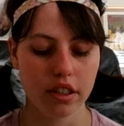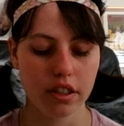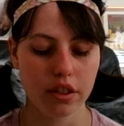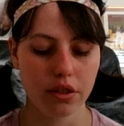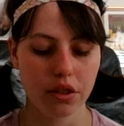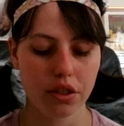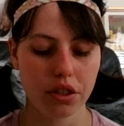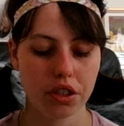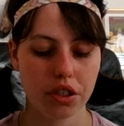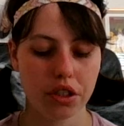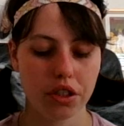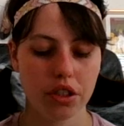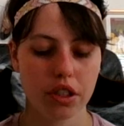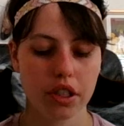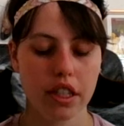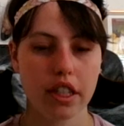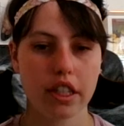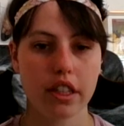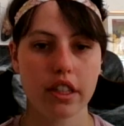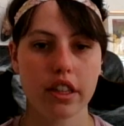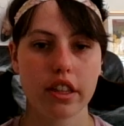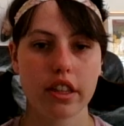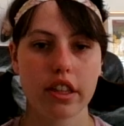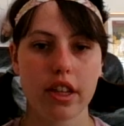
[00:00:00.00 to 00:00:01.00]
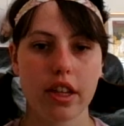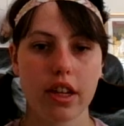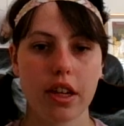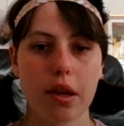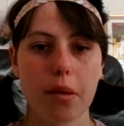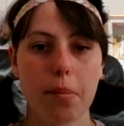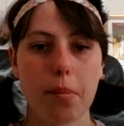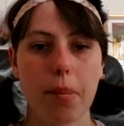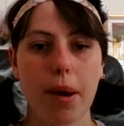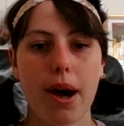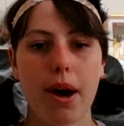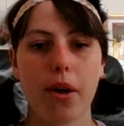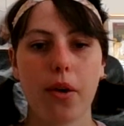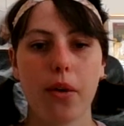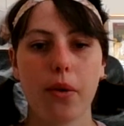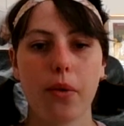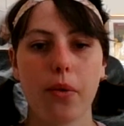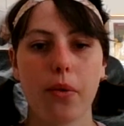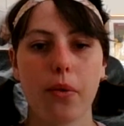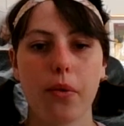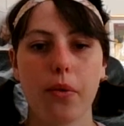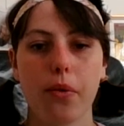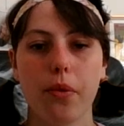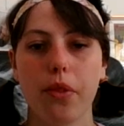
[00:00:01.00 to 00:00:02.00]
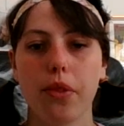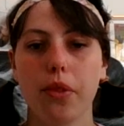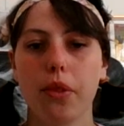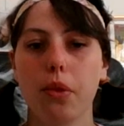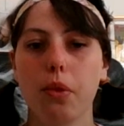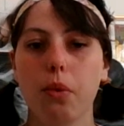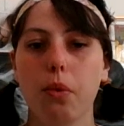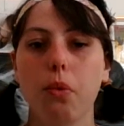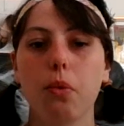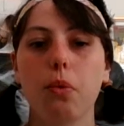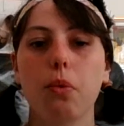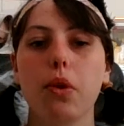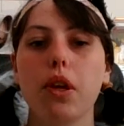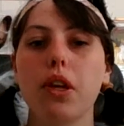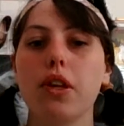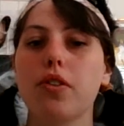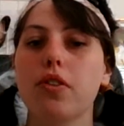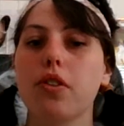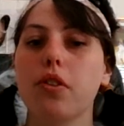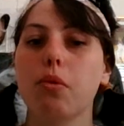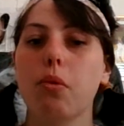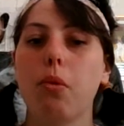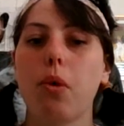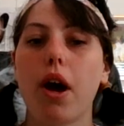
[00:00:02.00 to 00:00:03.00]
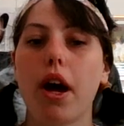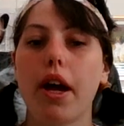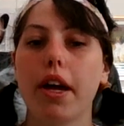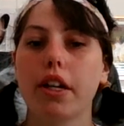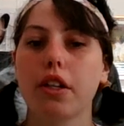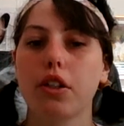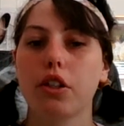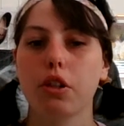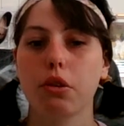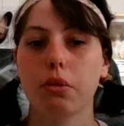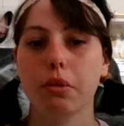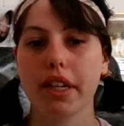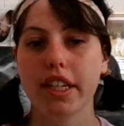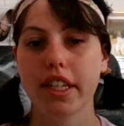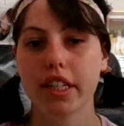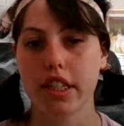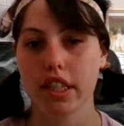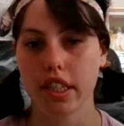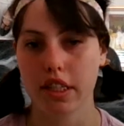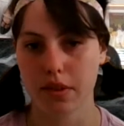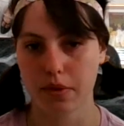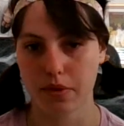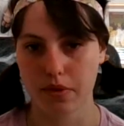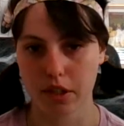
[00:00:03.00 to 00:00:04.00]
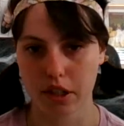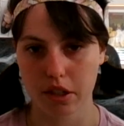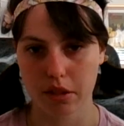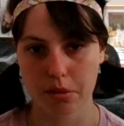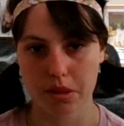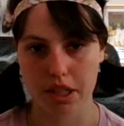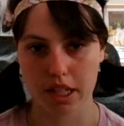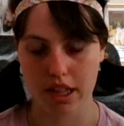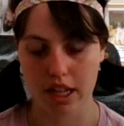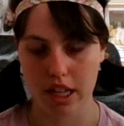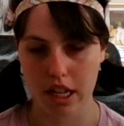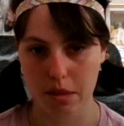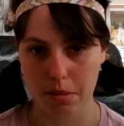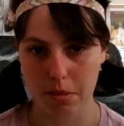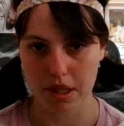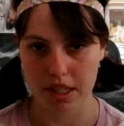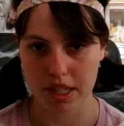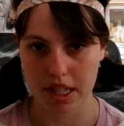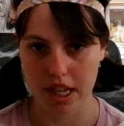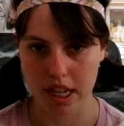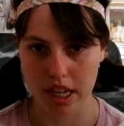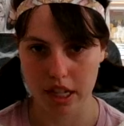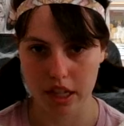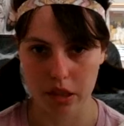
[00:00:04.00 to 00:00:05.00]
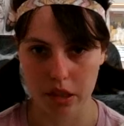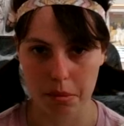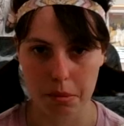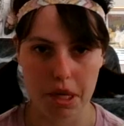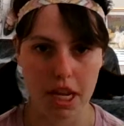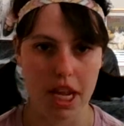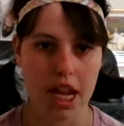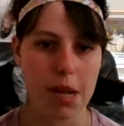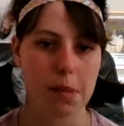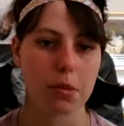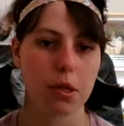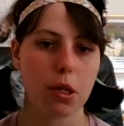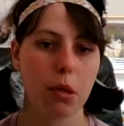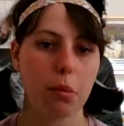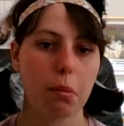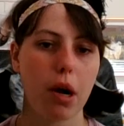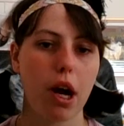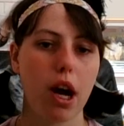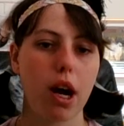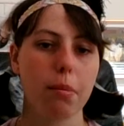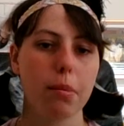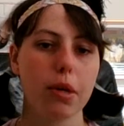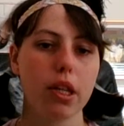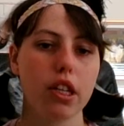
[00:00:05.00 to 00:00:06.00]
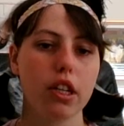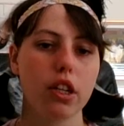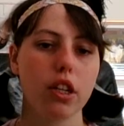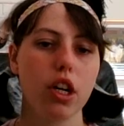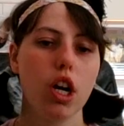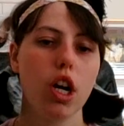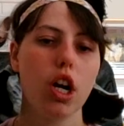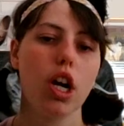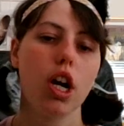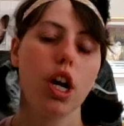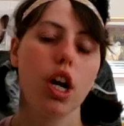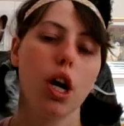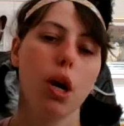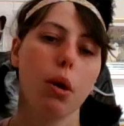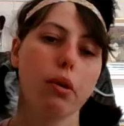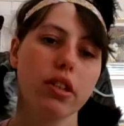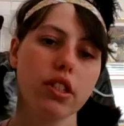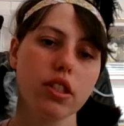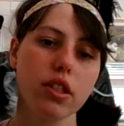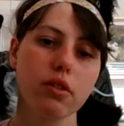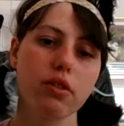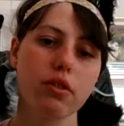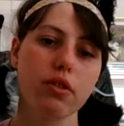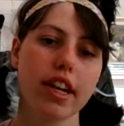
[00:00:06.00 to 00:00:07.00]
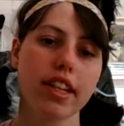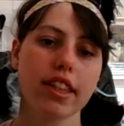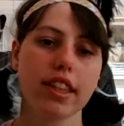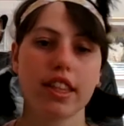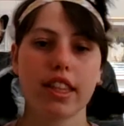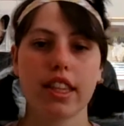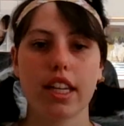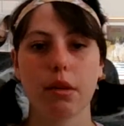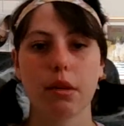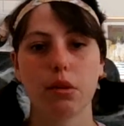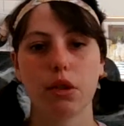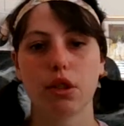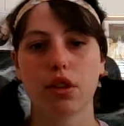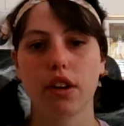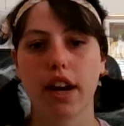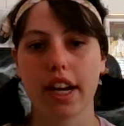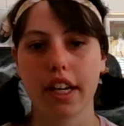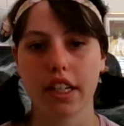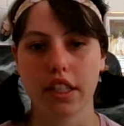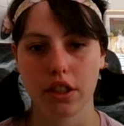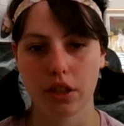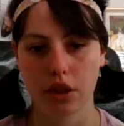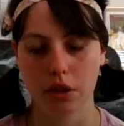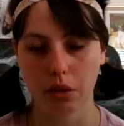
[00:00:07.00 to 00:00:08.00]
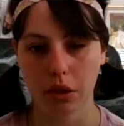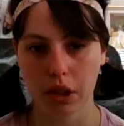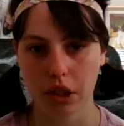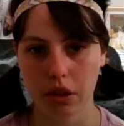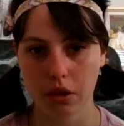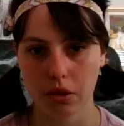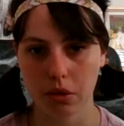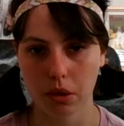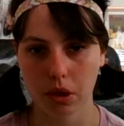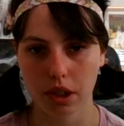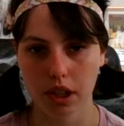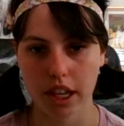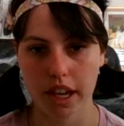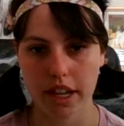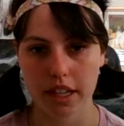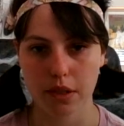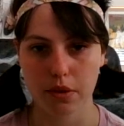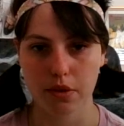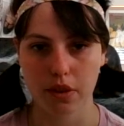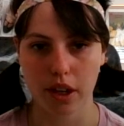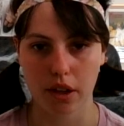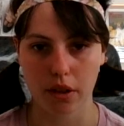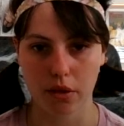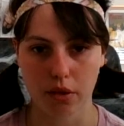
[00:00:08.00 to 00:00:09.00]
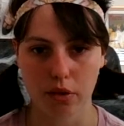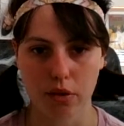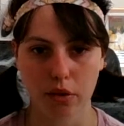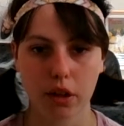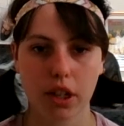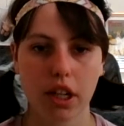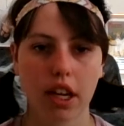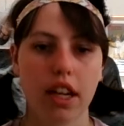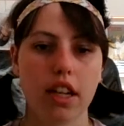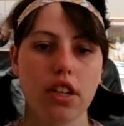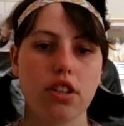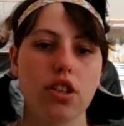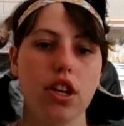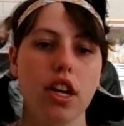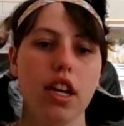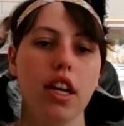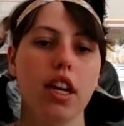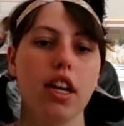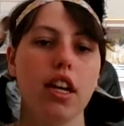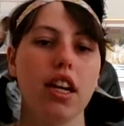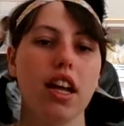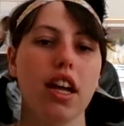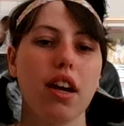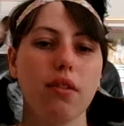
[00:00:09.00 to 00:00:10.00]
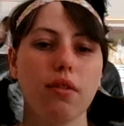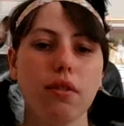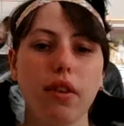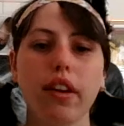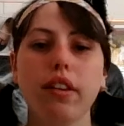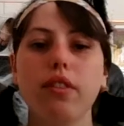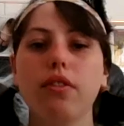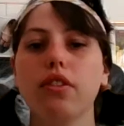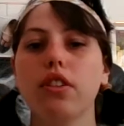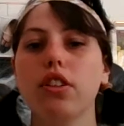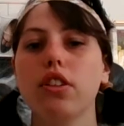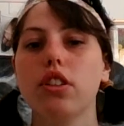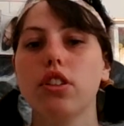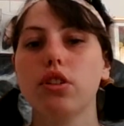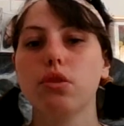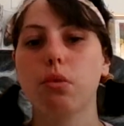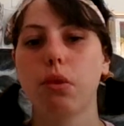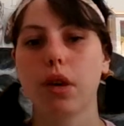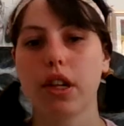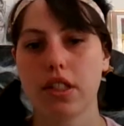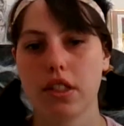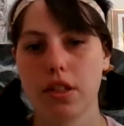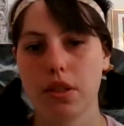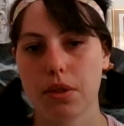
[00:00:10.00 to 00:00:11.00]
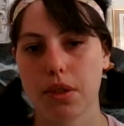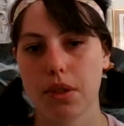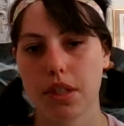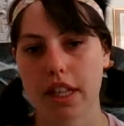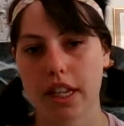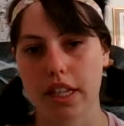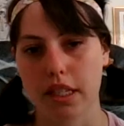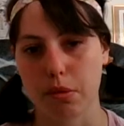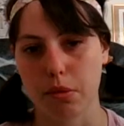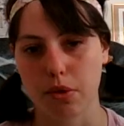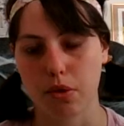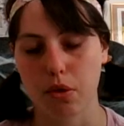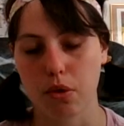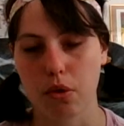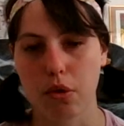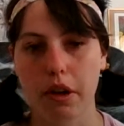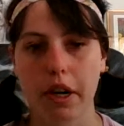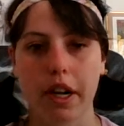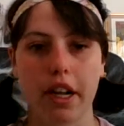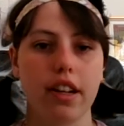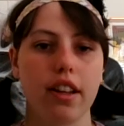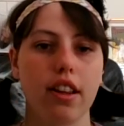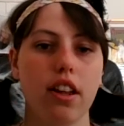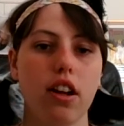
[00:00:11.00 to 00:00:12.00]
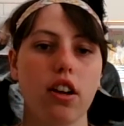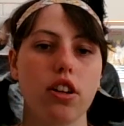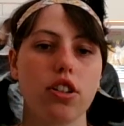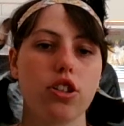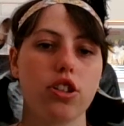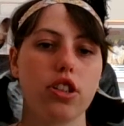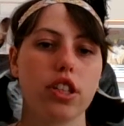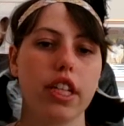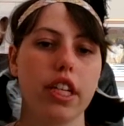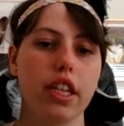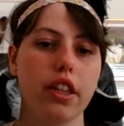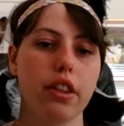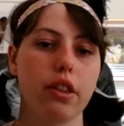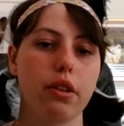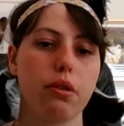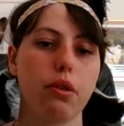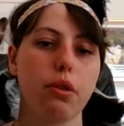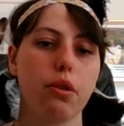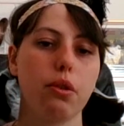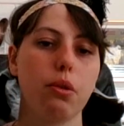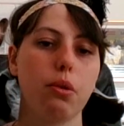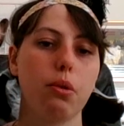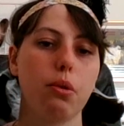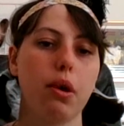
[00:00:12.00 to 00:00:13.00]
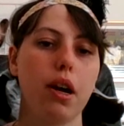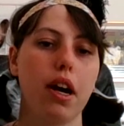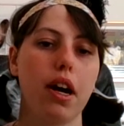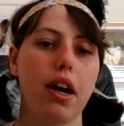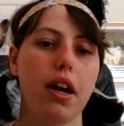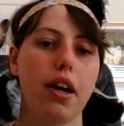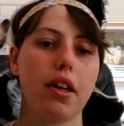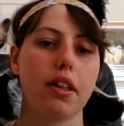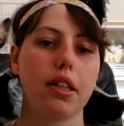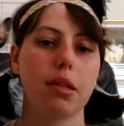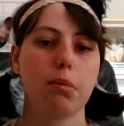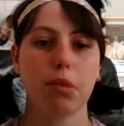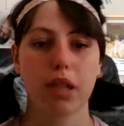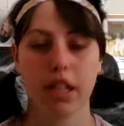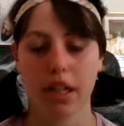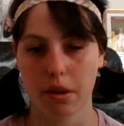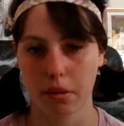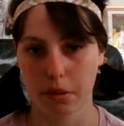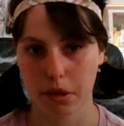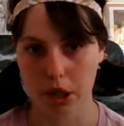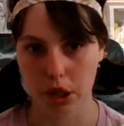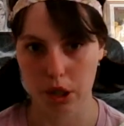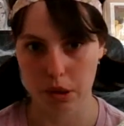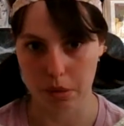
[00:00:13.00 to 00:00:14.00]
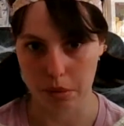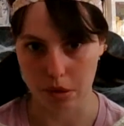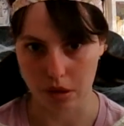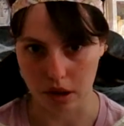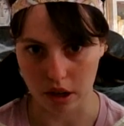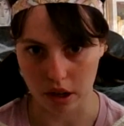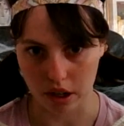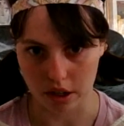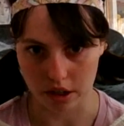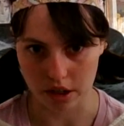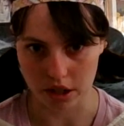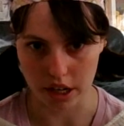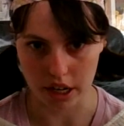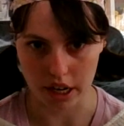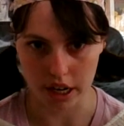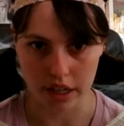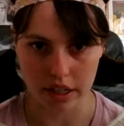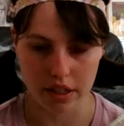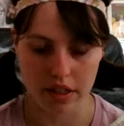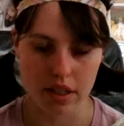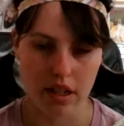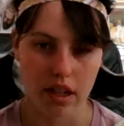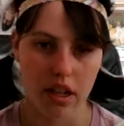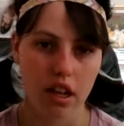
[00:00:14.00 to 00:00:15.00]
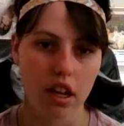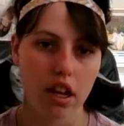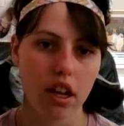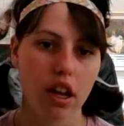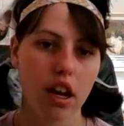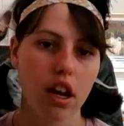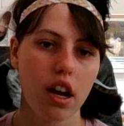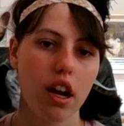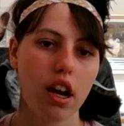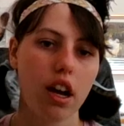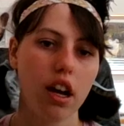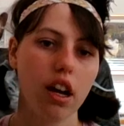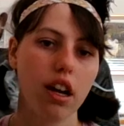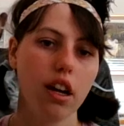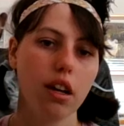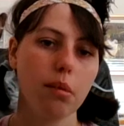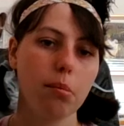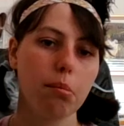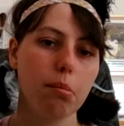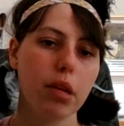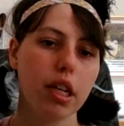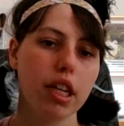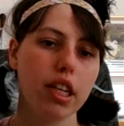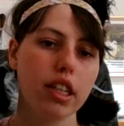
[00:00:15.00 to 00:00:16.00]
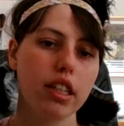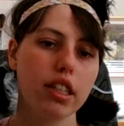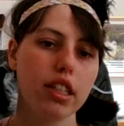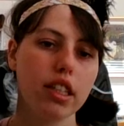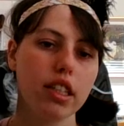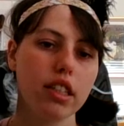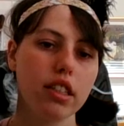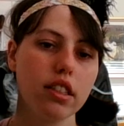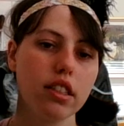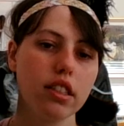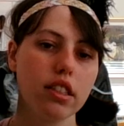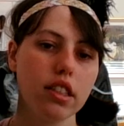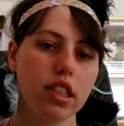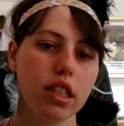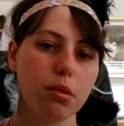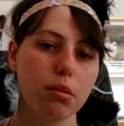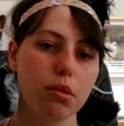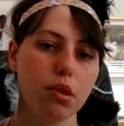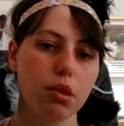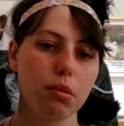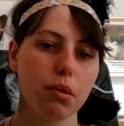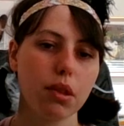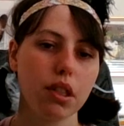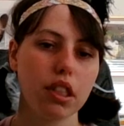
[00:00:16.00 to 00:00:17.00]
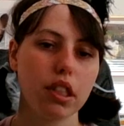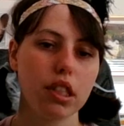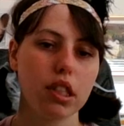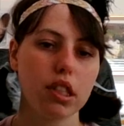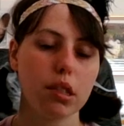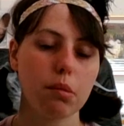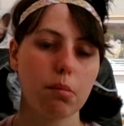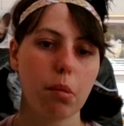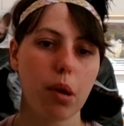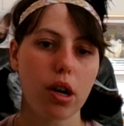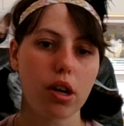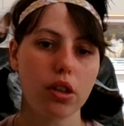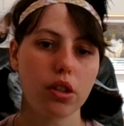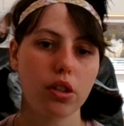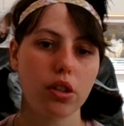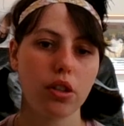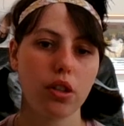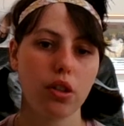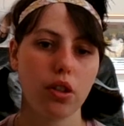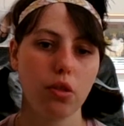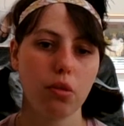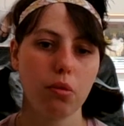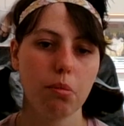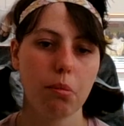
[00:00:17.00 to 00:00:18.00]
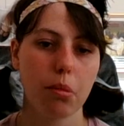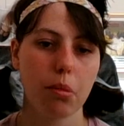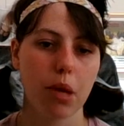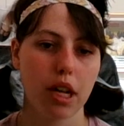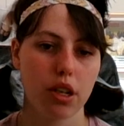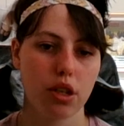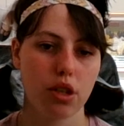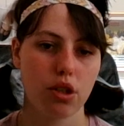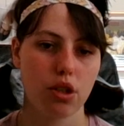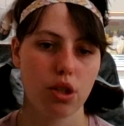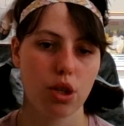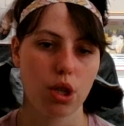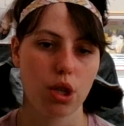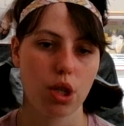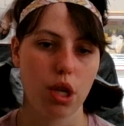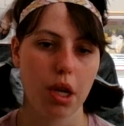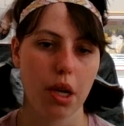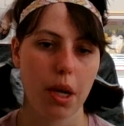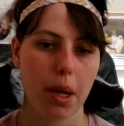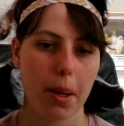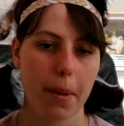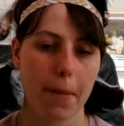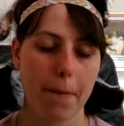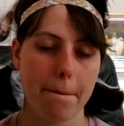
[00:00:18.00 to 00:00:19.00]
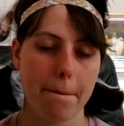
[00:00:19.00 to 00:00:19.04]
Interesting thing about the reason why and to which these films, I in particular, became so popular was the fact that they were trying to utilize found footage. Now, found footage was utilized beforehand largely through the Blair Witch Project, but it didn't seem to really spark too much,